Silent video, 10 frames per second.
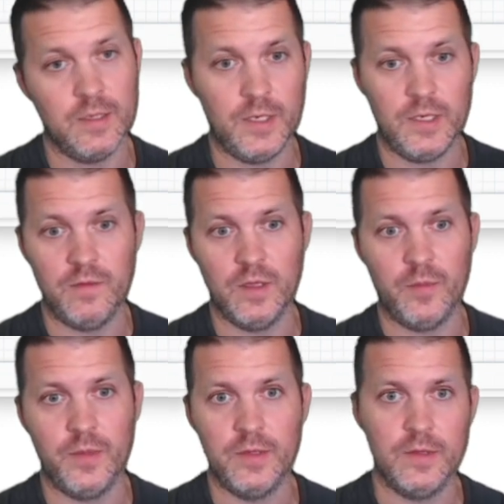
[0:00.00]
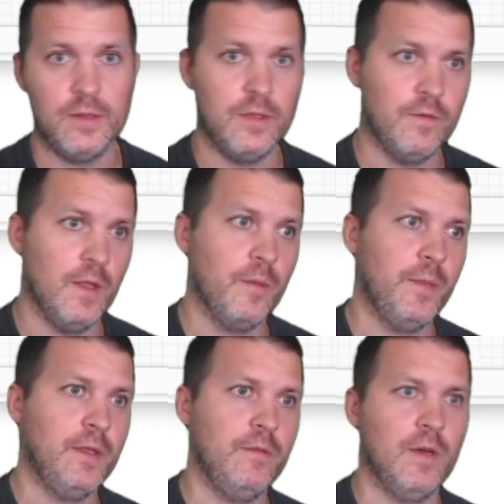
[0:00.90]
somebody developing
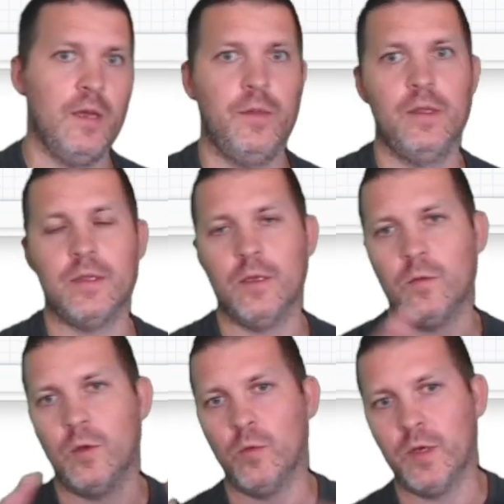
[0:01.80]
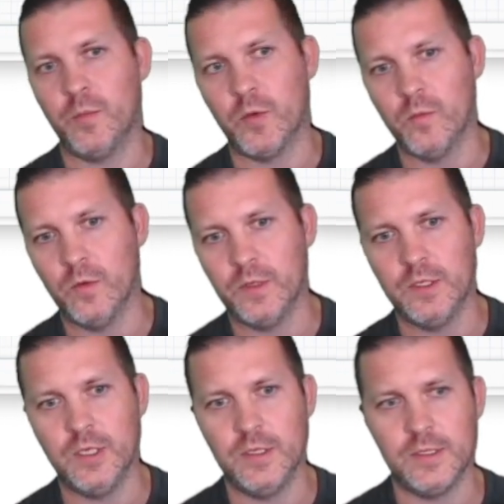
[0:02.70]
development environment and they want to promote
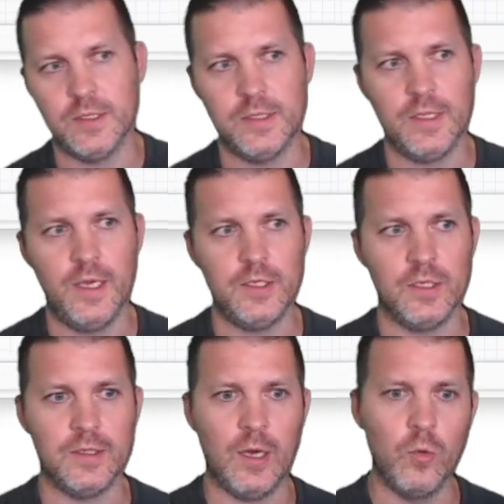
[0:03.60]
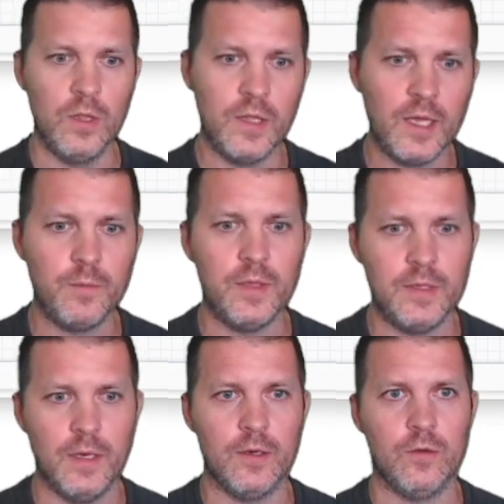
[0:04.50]
changes in staging, that will not be
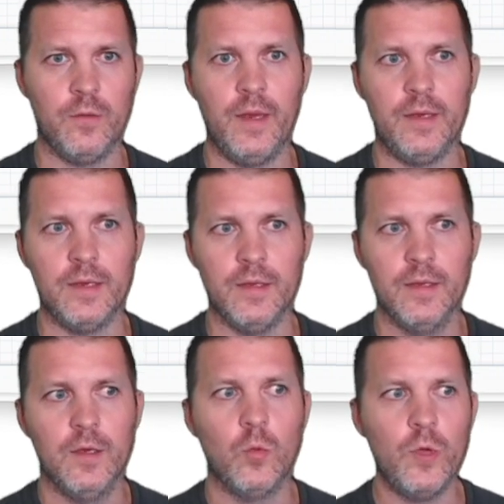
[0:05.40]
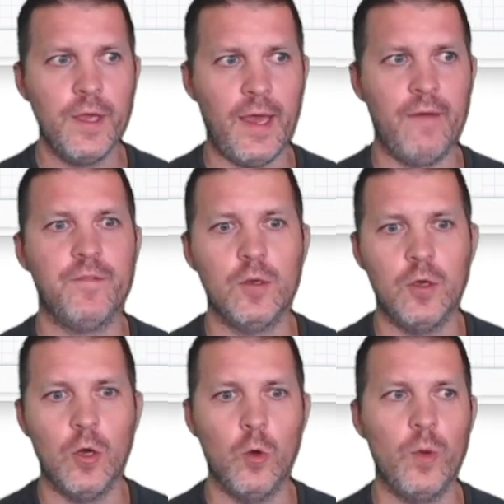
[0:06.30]
done automatically. We have to
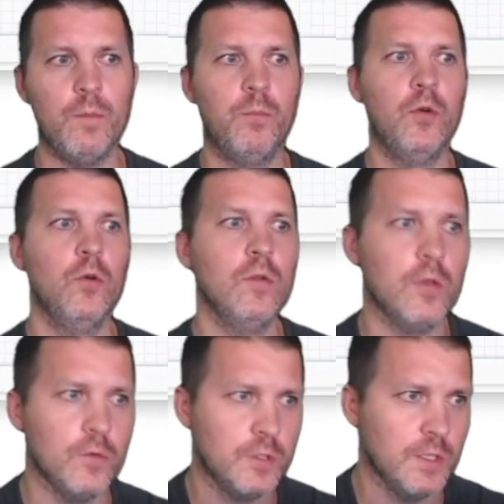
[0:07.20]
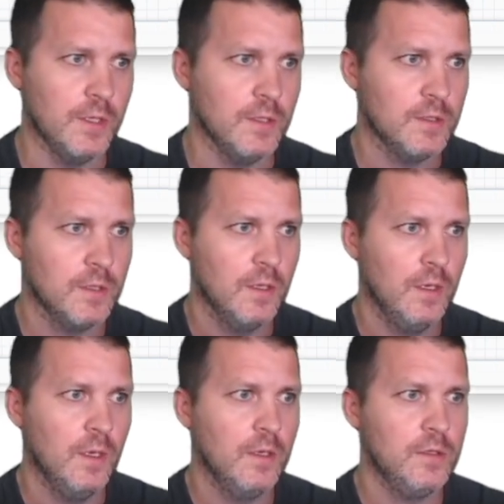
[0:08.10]
go and pull those changes.
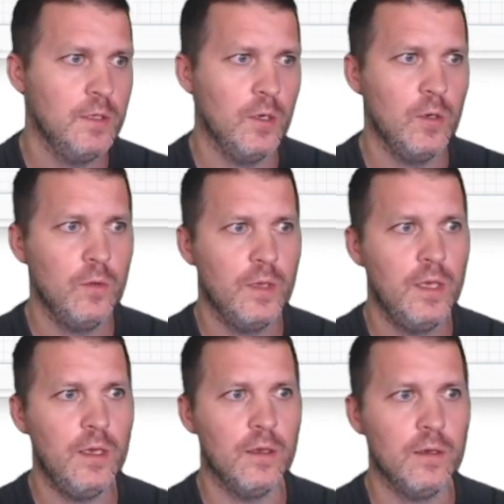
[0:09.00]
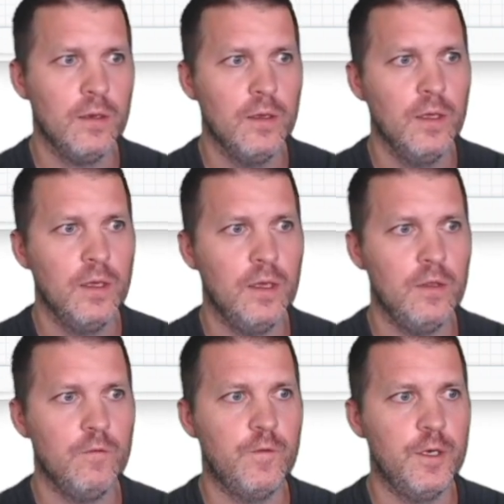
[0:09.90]
So here
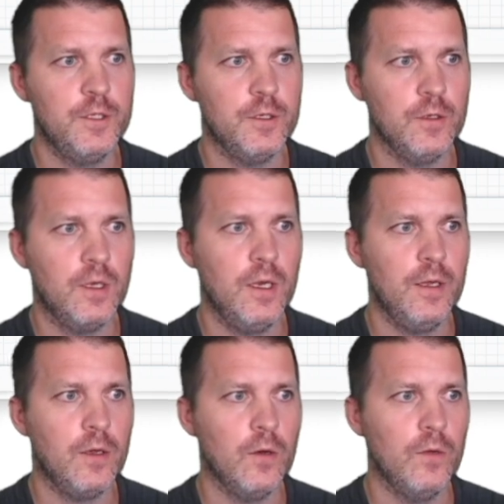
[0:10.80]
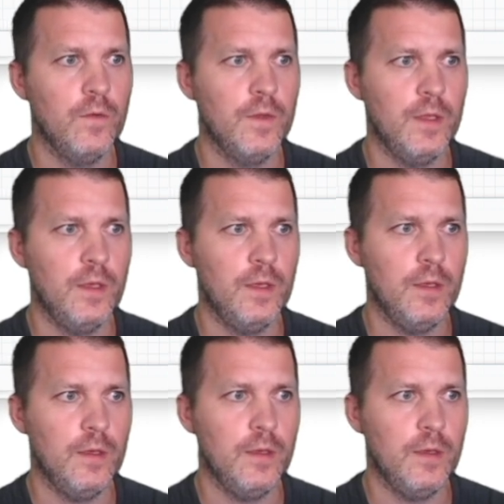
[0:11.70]
in version, click on
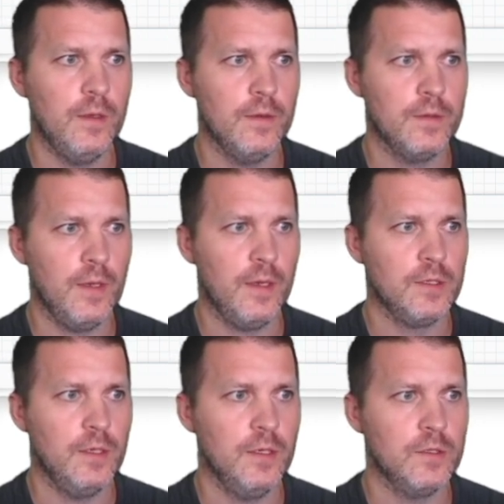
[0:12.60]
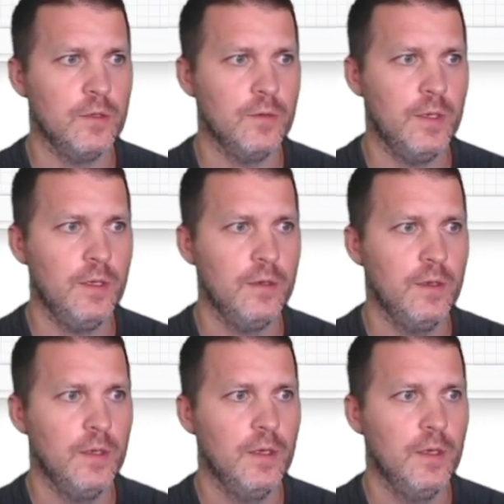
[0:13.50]
the, actually let's go on here.